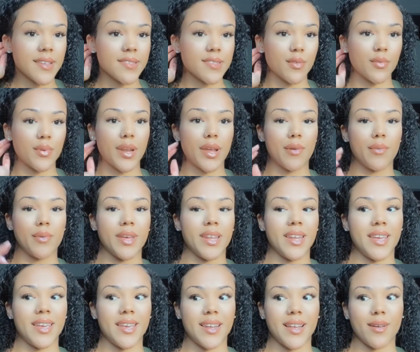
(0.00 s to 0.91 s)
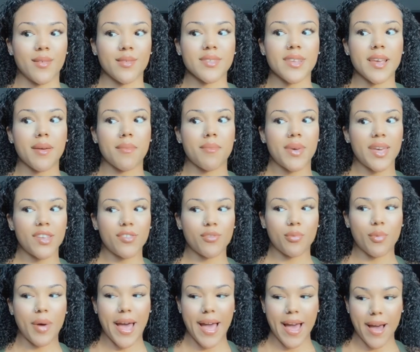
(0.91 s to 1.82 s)
So when I went in, I was like, bitch,
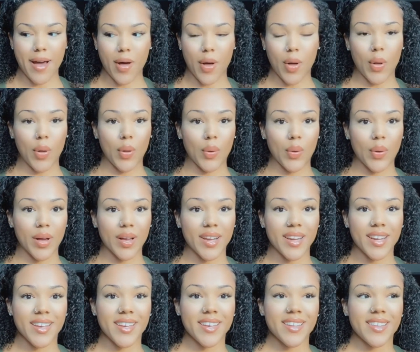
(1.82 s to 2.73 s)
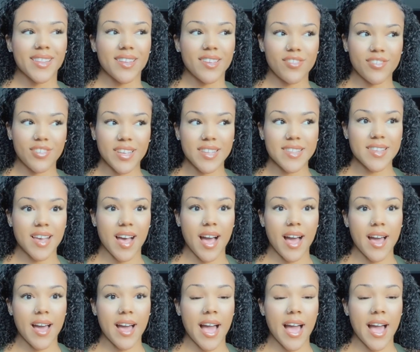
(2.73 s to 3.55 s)
wow, this shit's hot.